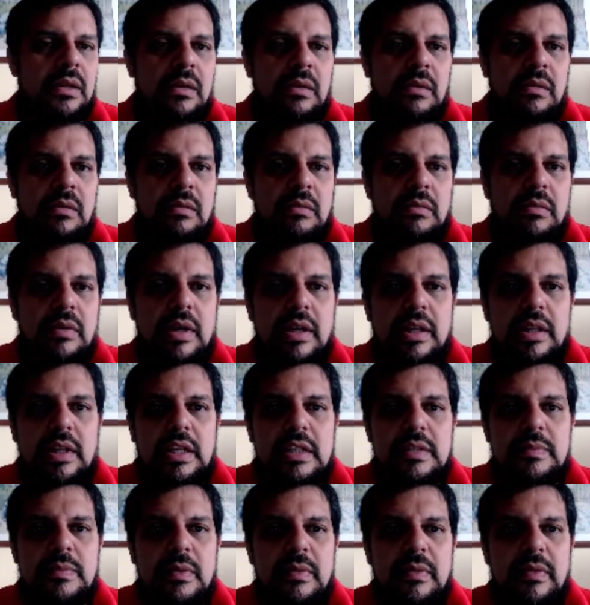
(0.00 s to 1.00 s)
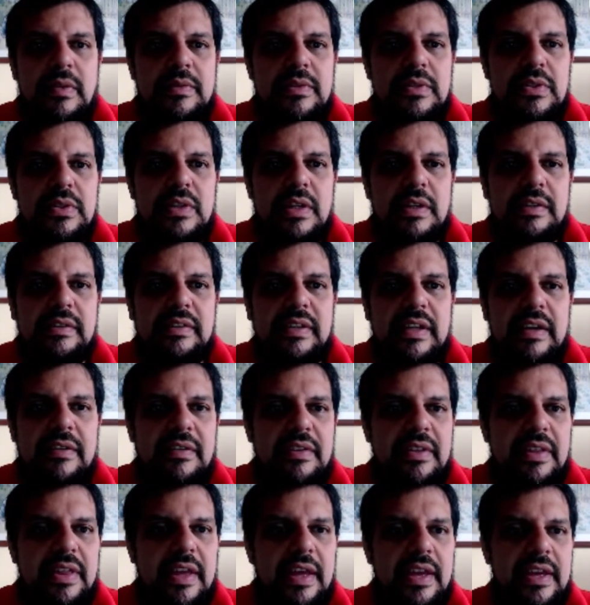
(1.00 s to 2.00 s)
Well, let's move on to the
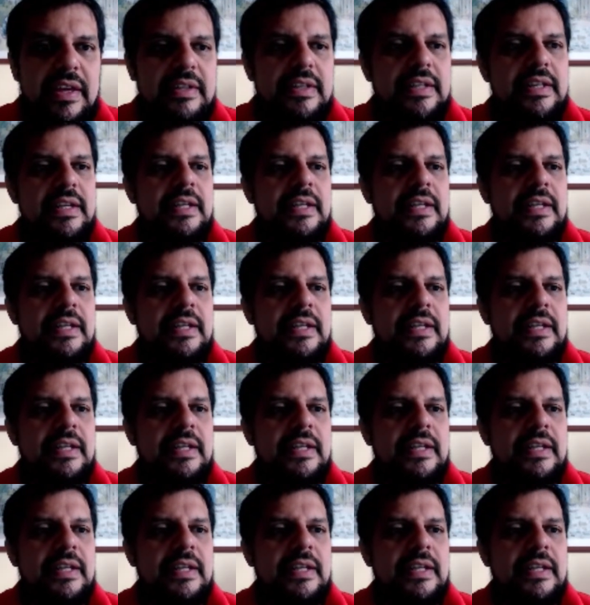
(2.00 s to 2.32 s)
7th hand.